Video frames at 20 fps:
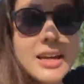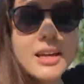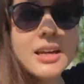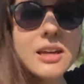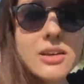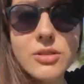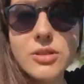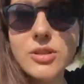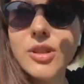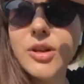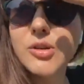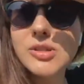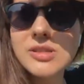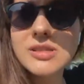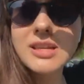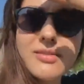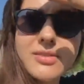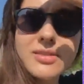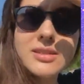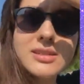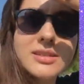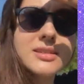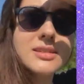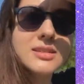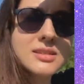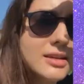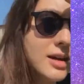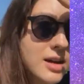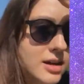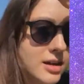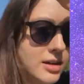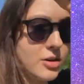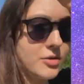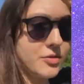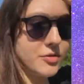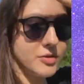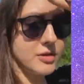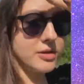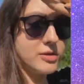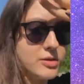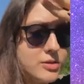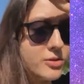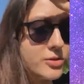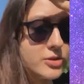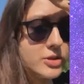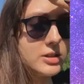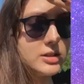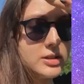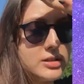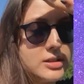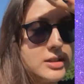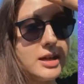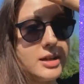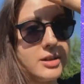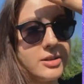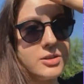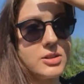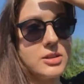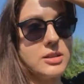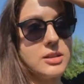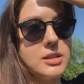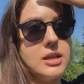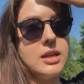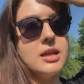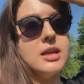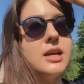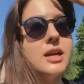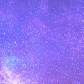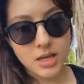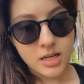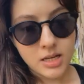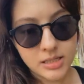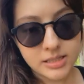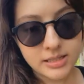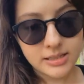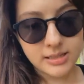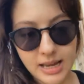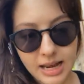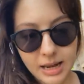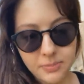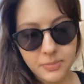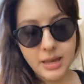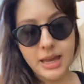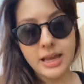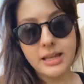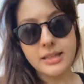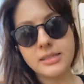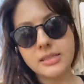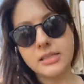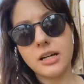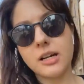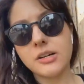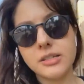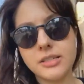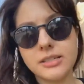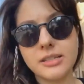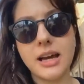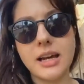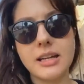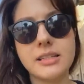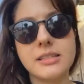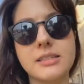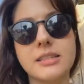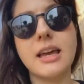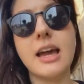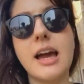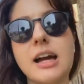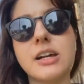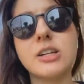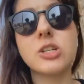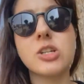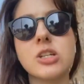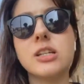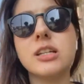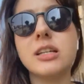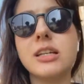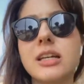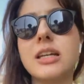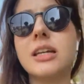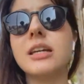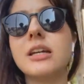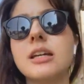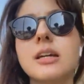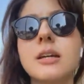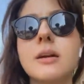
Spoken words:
even though 7s are often usually intelligent, type 8's dark side is actually